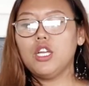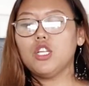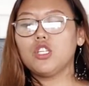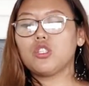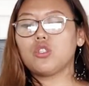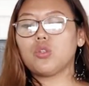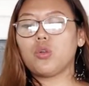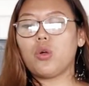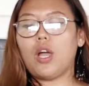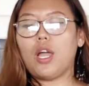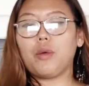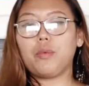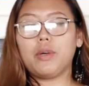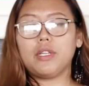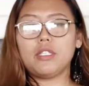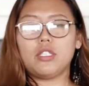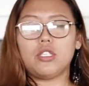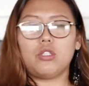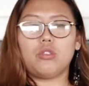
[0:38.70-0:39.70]
So I
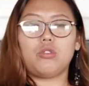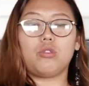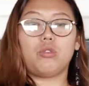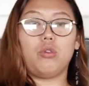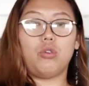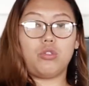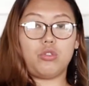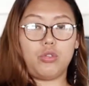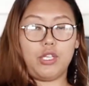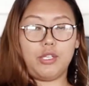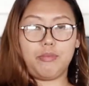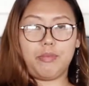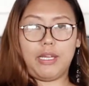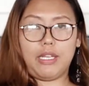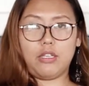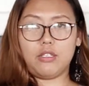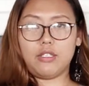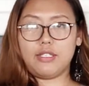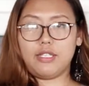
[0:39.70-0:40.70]
want you to go through it by
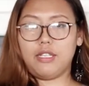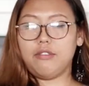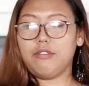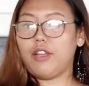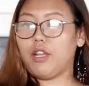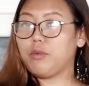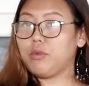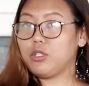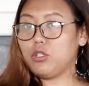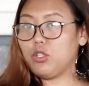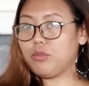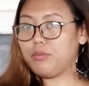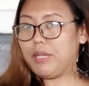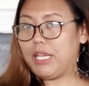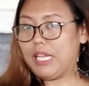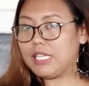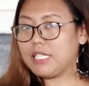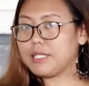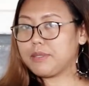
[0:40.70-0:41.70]
yourself. I will not be
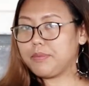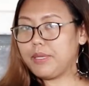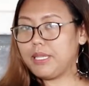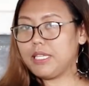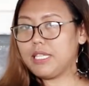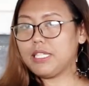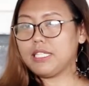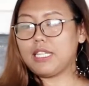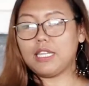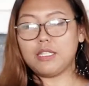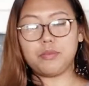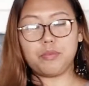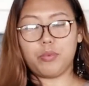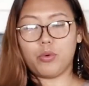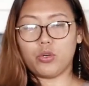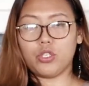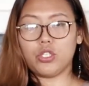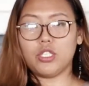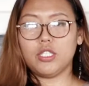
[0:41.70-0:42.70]
explaining that
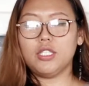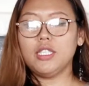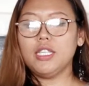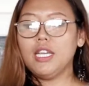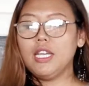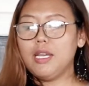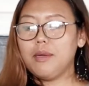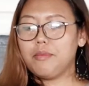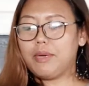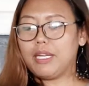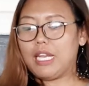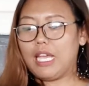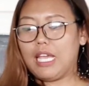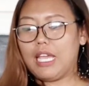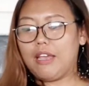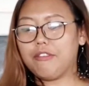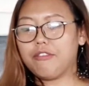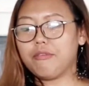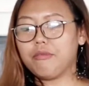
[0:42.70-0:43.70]
portion, but I
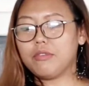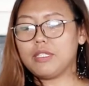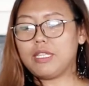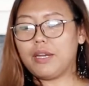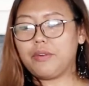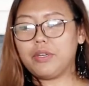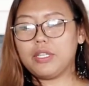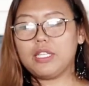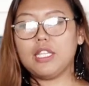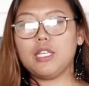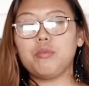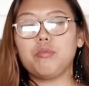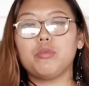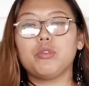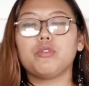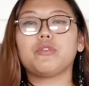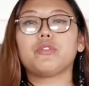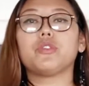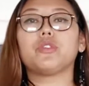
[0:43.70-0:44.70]
have directly
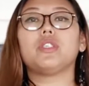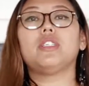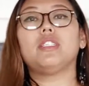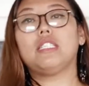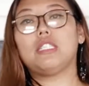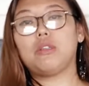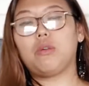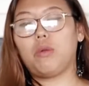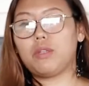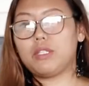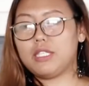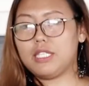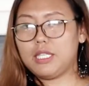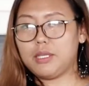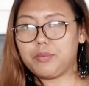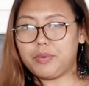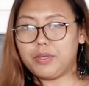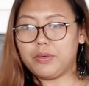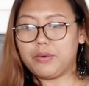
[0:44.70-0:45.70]
moved to the
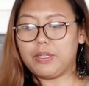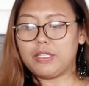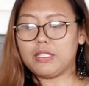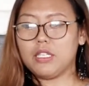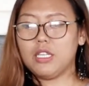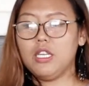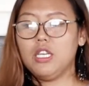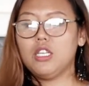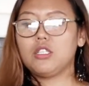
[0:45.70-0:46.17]
Neolithic period.